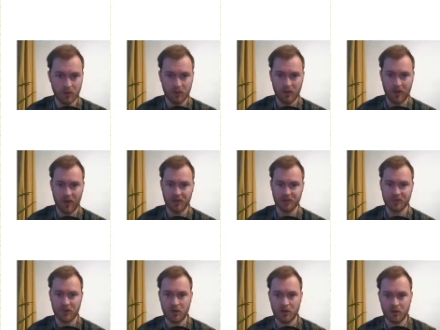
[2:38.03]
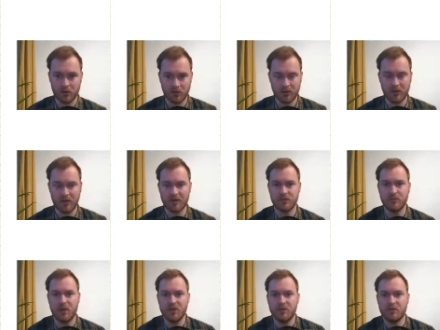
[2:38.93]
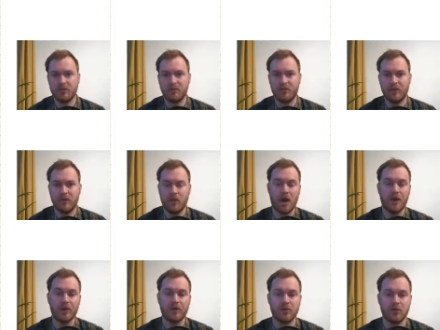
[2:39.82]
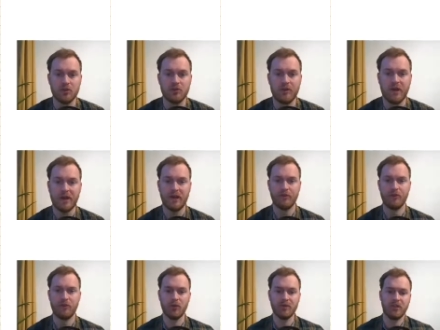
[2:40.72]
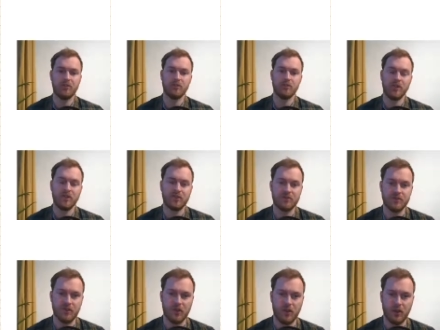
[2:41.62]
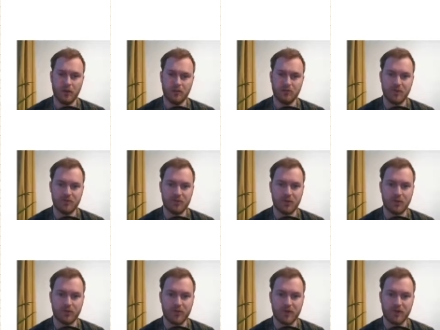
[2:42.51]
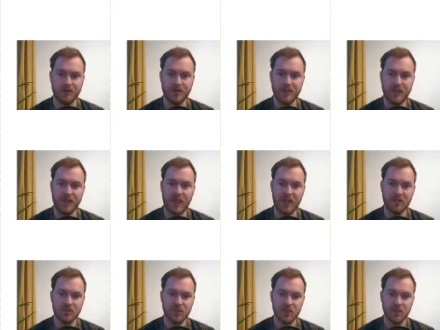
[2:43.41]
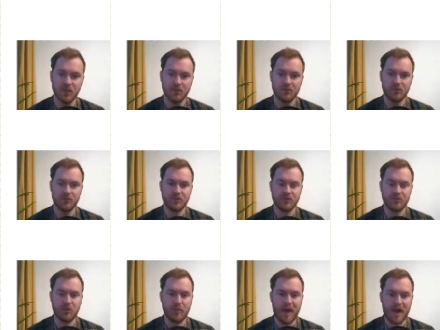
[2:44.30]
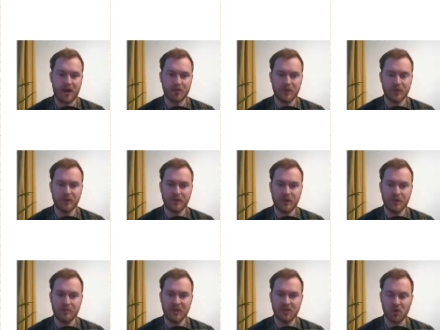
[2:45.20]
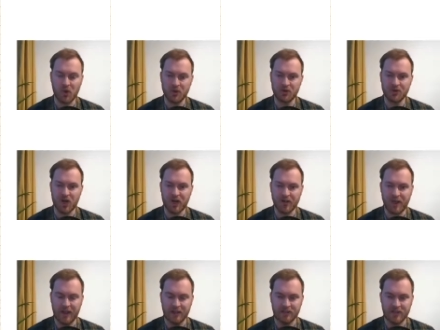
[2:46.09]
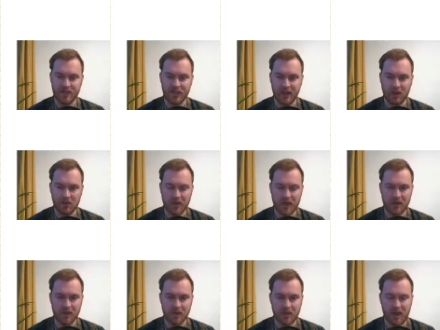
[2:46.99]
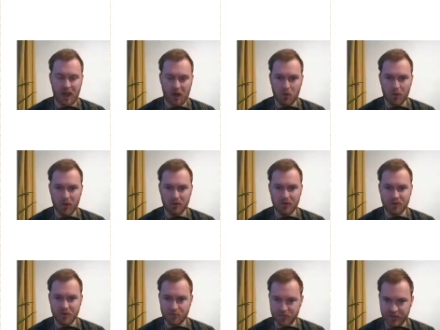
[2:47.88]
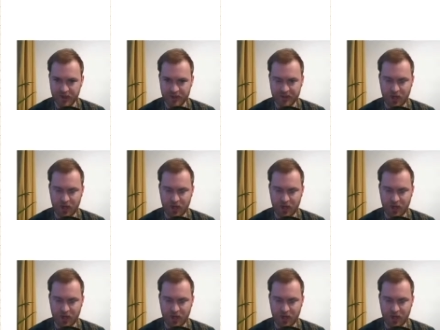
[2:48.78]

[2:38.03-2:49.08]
And so there's a bunch of articles where they have looked into this crypto fear and greed index to just compare it with the Bitcoin chart and see like, okay, how well does it predict?